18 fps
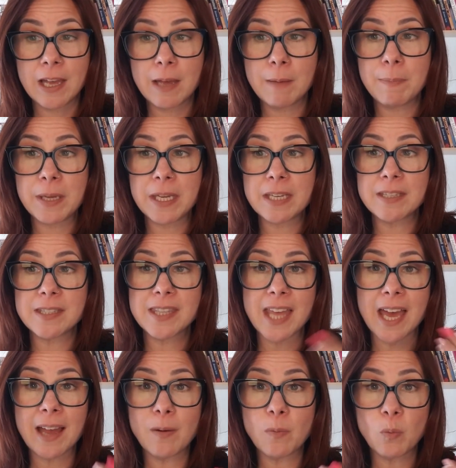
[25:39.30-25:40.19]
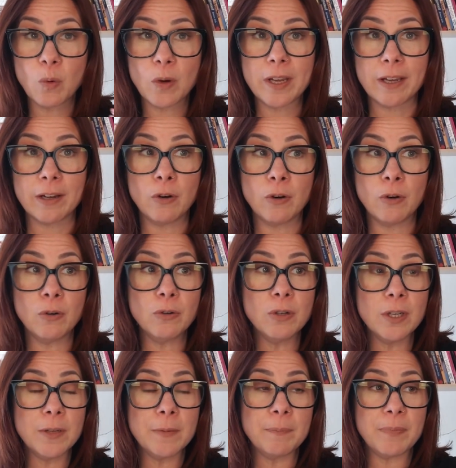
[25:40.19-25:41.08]
because that will
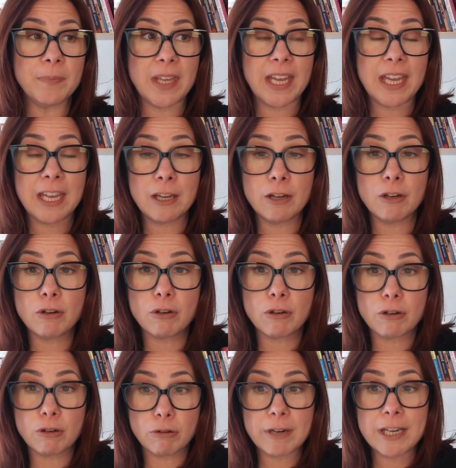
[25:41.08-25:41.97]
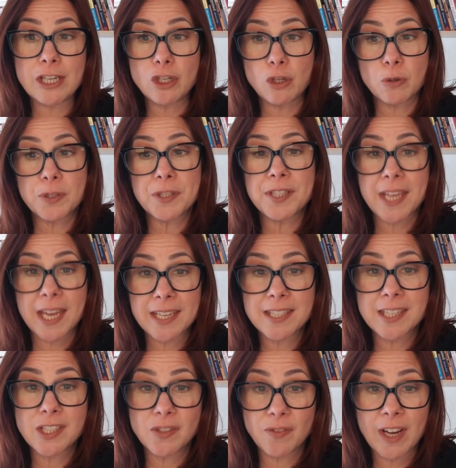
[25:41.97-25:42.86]
increase your
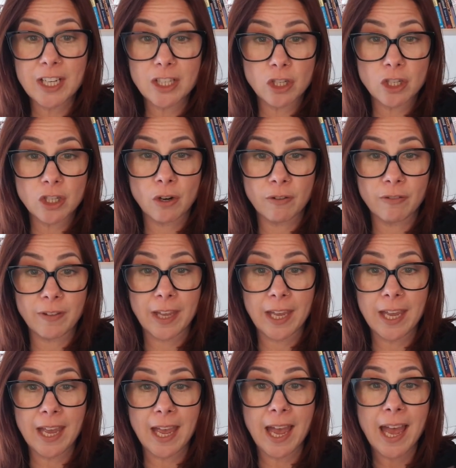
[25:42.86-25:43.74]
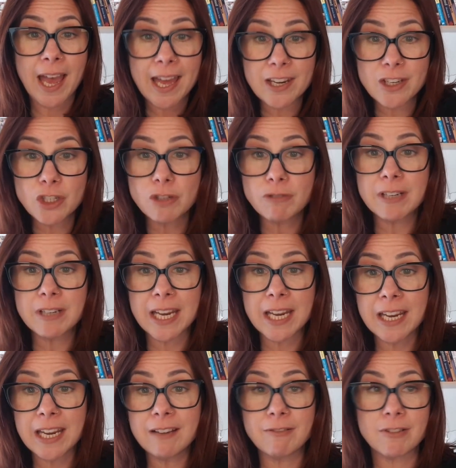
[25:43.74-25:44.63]
satisfaction of it and your
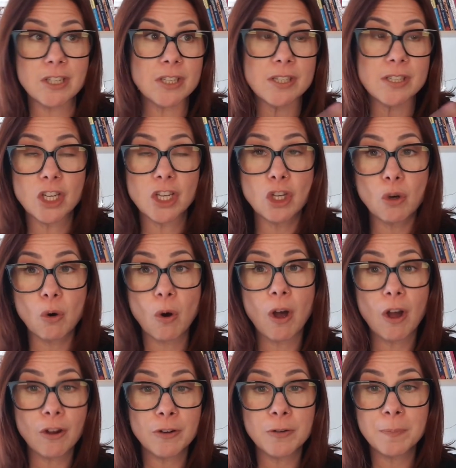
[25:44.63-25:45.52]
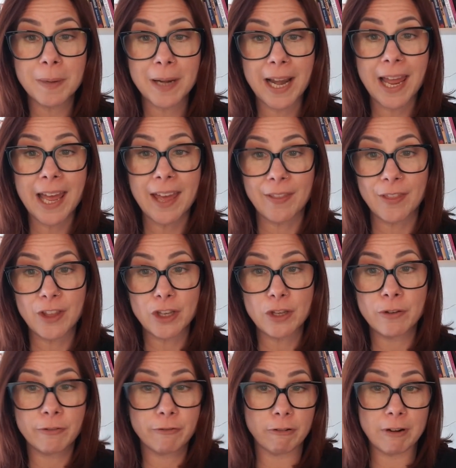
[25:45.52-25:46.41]
adherence to your own plan that
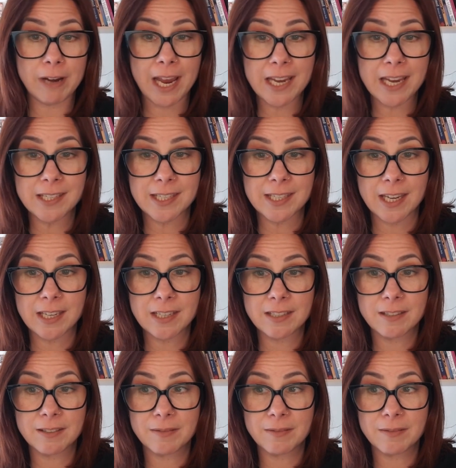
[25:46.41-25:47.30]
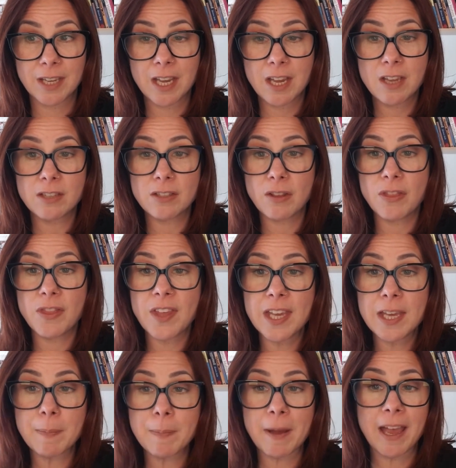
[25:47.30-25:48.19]
you've created. So
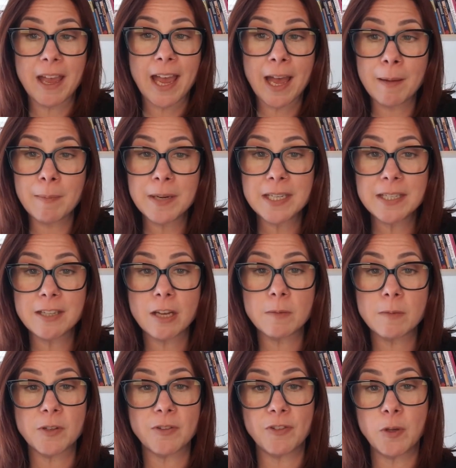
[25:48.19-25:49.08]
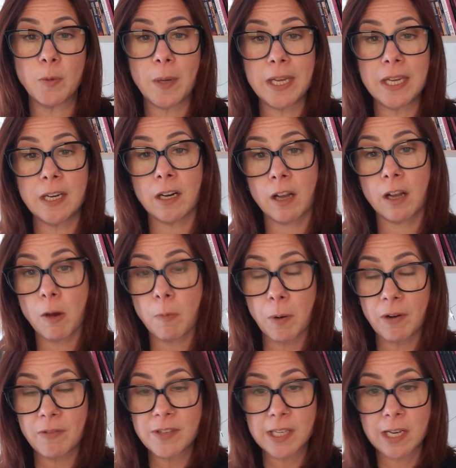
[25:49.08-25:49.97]
think about how many times have you eaten a
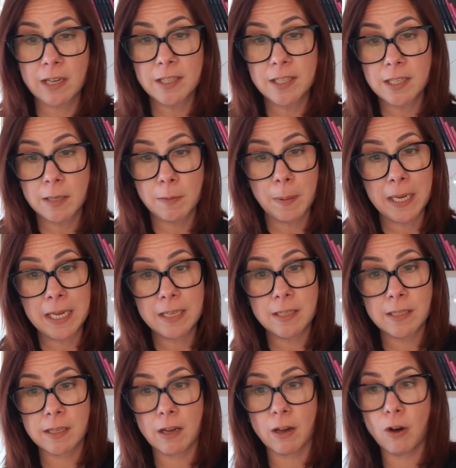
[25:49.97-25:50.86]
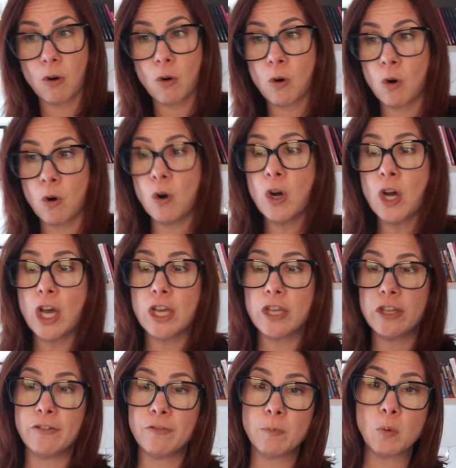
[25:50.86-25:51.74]
couple of slices of pizza, or
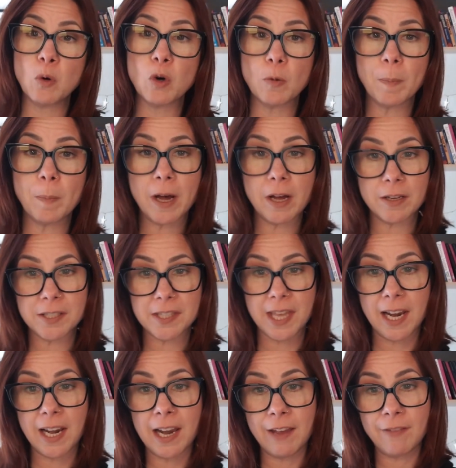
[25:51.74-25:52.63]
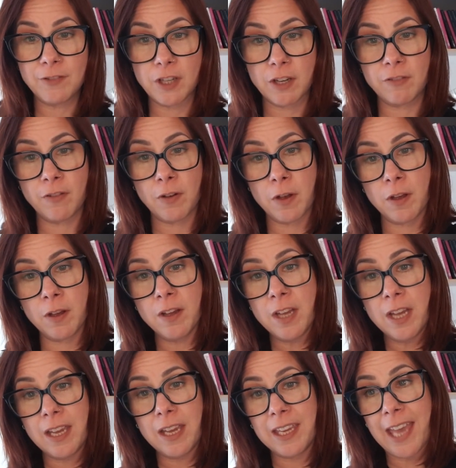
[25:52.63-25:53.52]
you've walked past that leftover
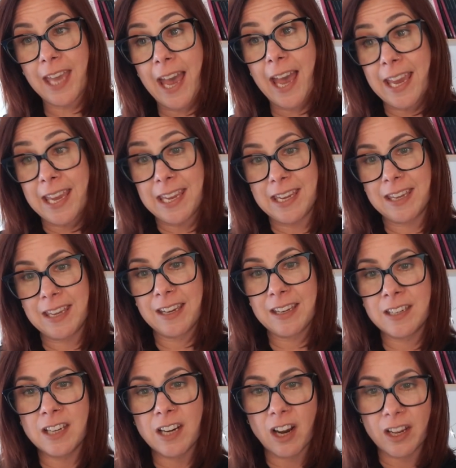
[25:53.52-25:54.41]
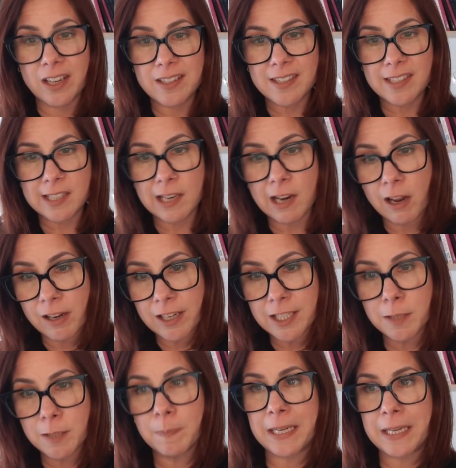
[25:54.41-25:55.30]
cake and like
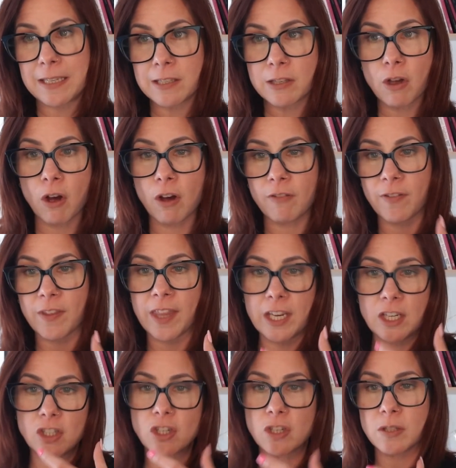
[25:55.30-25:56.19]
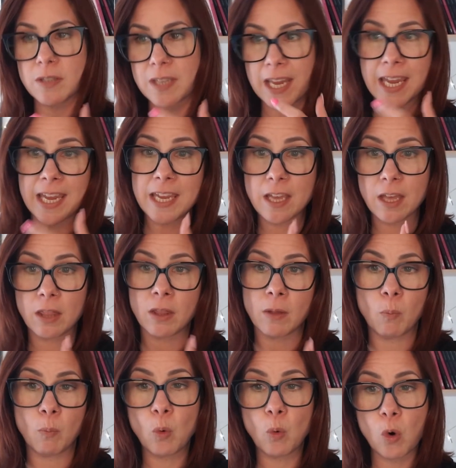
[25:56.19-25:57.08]
sliced bits off and then just eaten
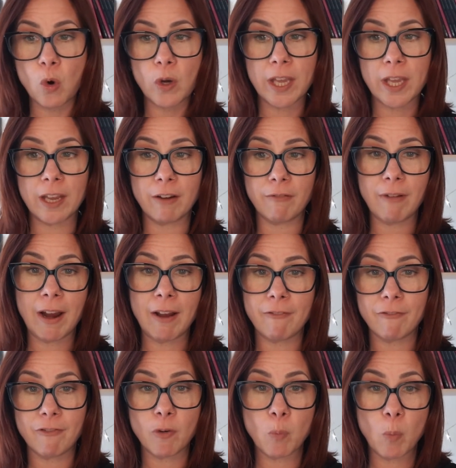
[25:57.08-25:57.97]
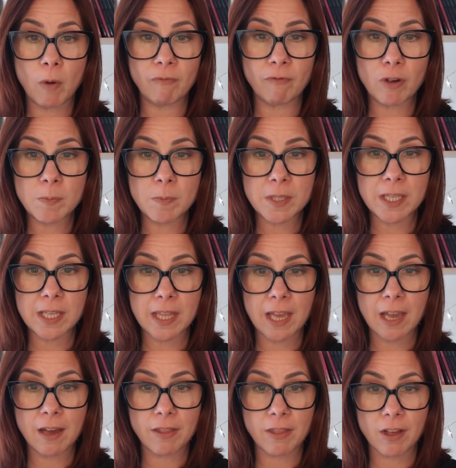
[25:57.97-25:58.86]
them walking around from one room to
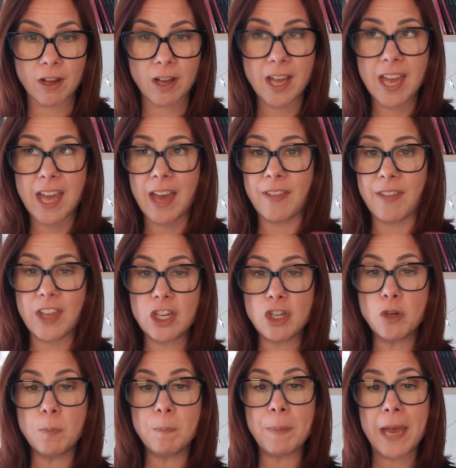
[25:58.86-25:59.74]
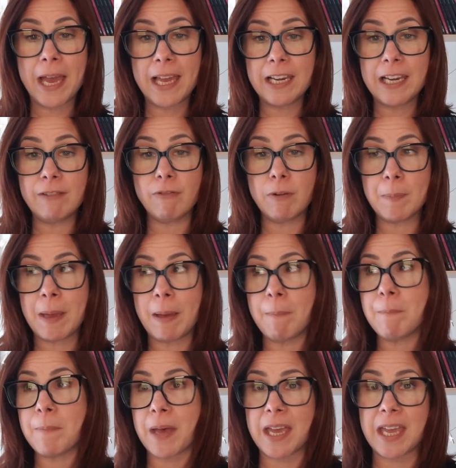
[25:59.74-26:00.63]
the other, and then you barely
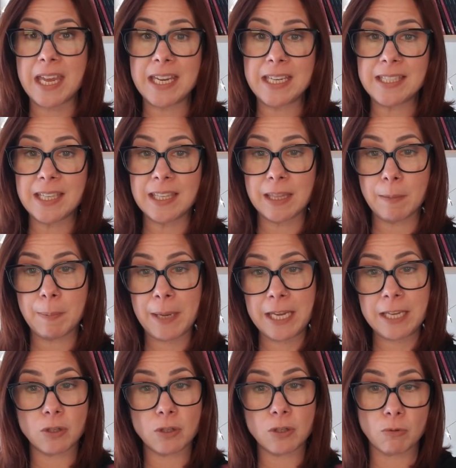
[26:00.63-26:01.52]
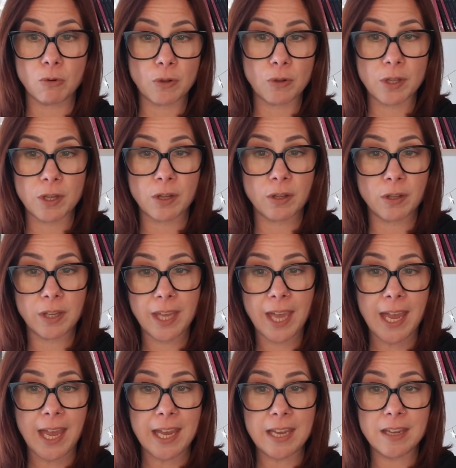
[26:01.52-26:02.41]
remember eating the pizza or the
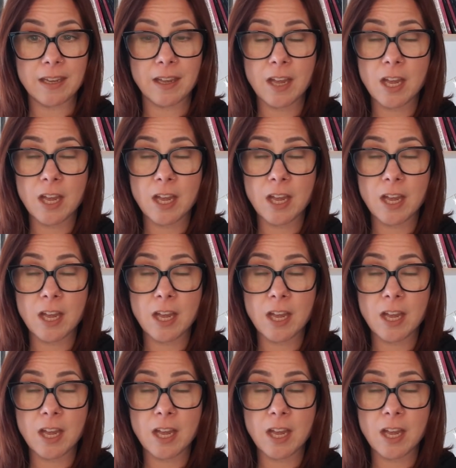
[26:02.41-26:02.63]
cake,